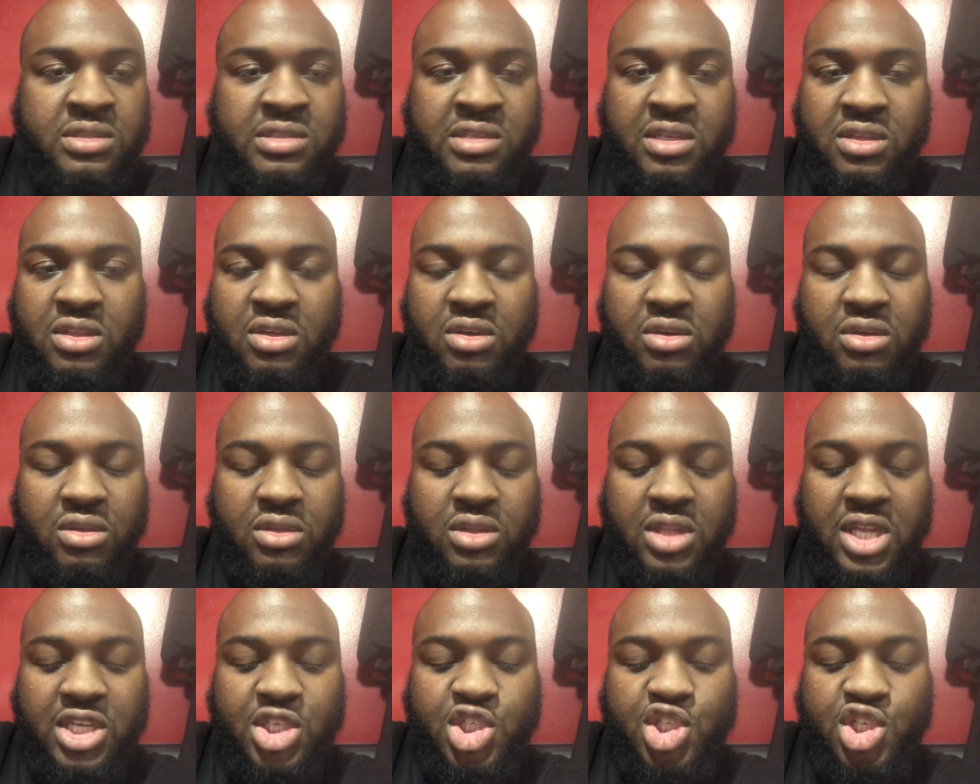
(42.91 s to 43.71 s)
the
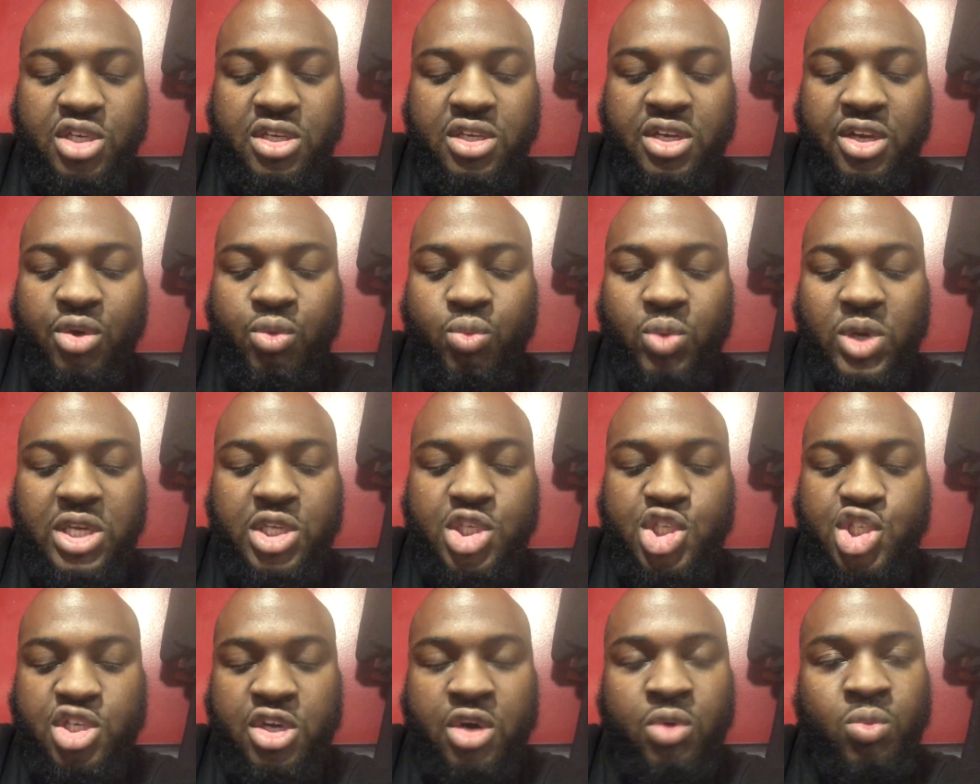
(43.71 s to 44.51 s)
legendary
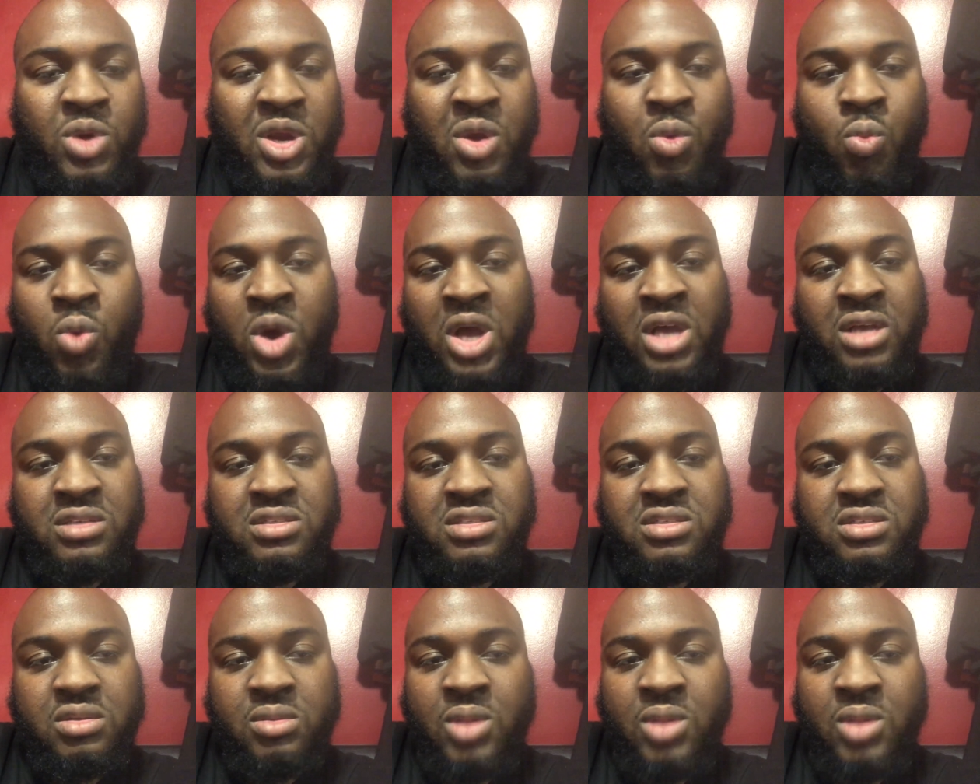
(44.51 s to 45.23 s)
Jerry West.